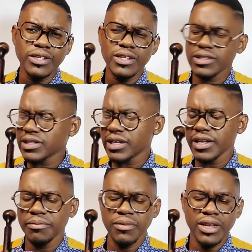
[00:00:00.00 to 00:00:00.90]
Is her
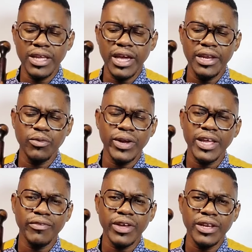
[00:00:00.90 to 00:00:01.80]
name Leanne,
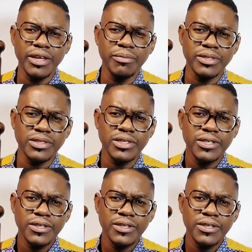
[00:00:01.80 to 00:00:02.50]
whatever her name is.